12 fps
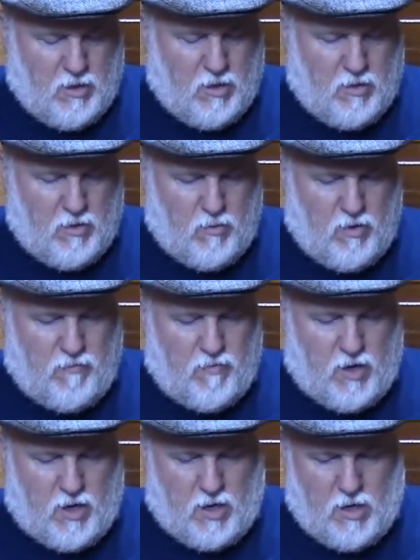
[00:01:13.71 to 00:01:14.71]
We've
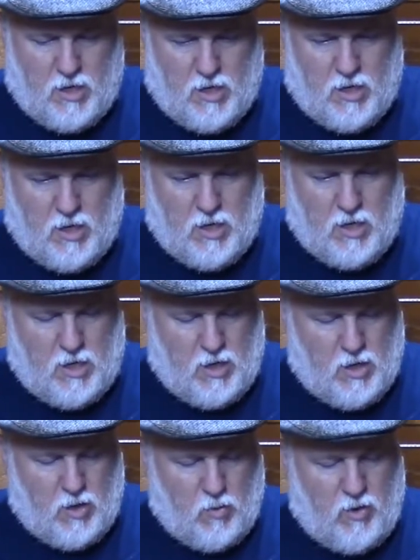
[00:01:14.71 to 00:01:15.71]
had
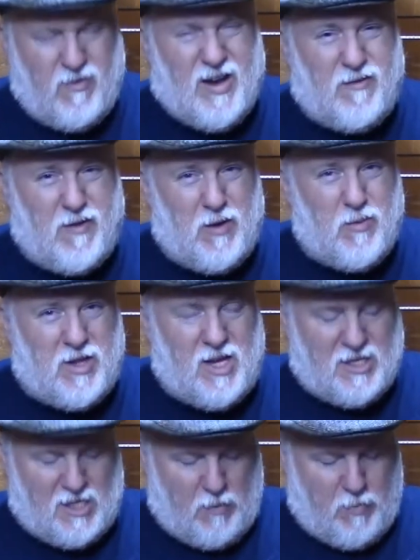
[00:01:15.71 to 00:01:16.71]
fun with
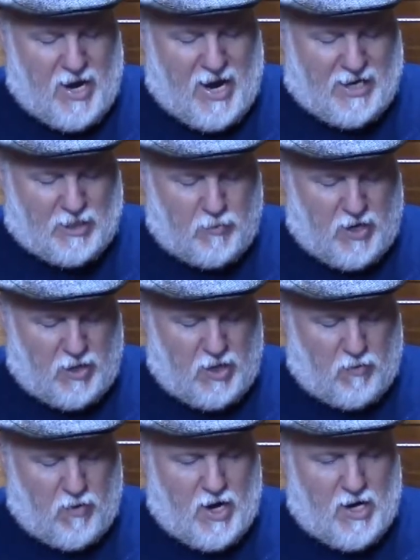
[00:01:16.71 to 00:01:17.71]
these in the past, but I
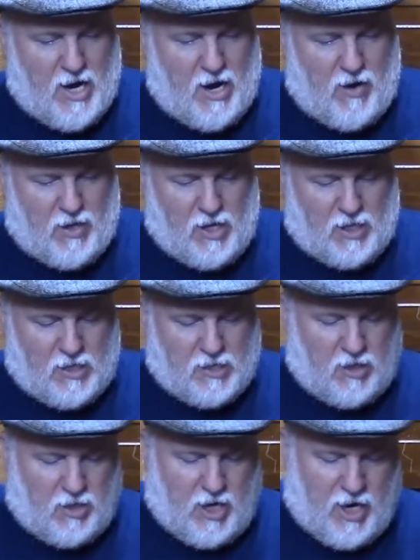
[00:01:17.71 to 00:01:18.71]
think right now, I think this
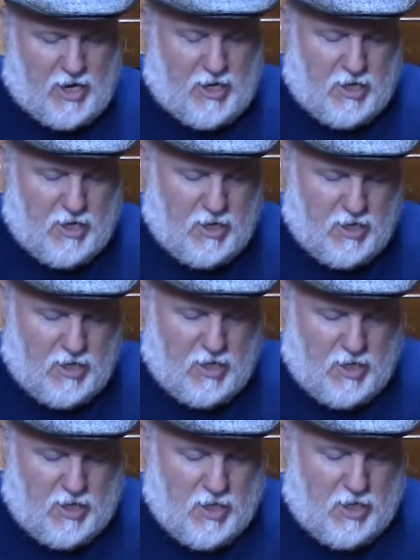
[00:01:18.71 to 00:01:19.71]
little guy,
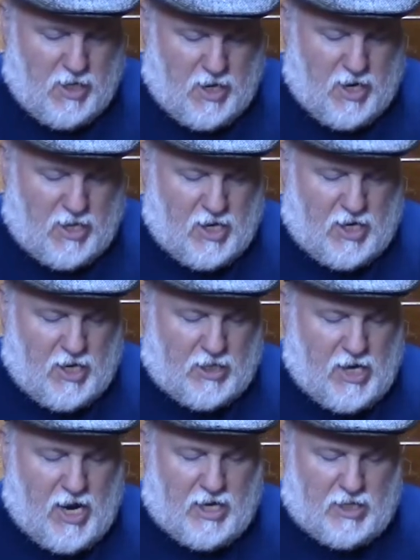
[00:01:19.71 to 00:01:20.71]
I think he's
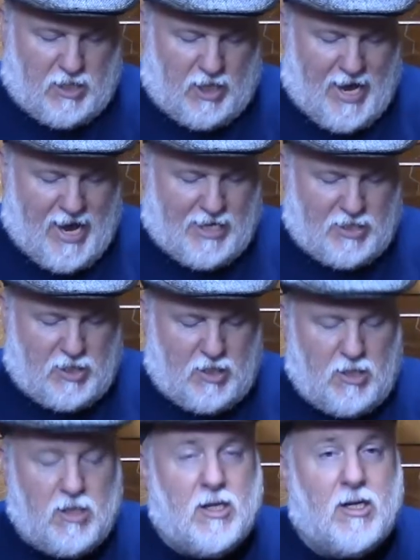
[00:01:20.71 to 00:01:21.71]
had his
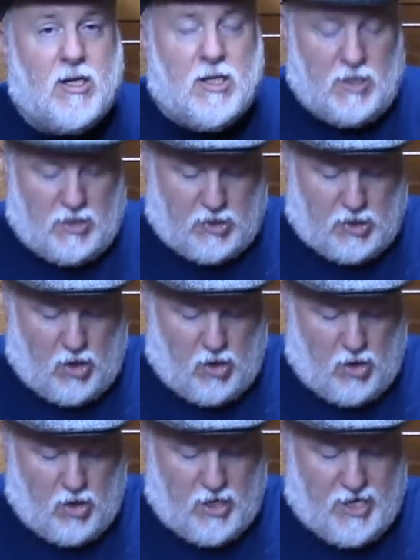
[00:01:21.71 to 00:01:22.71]
last
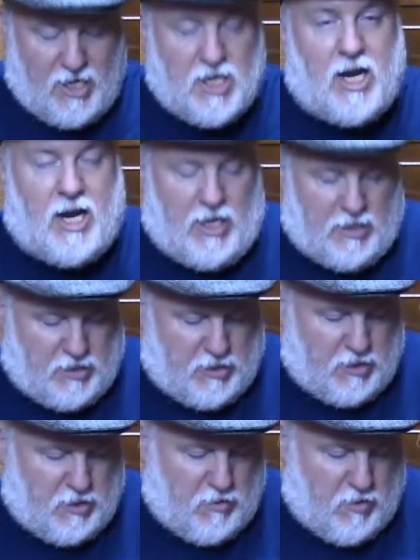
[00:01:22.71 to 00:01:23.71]
song and
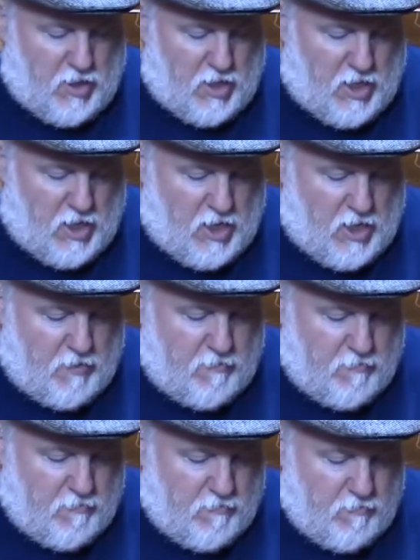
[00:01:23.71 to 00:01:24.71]
dance. Okay. I'm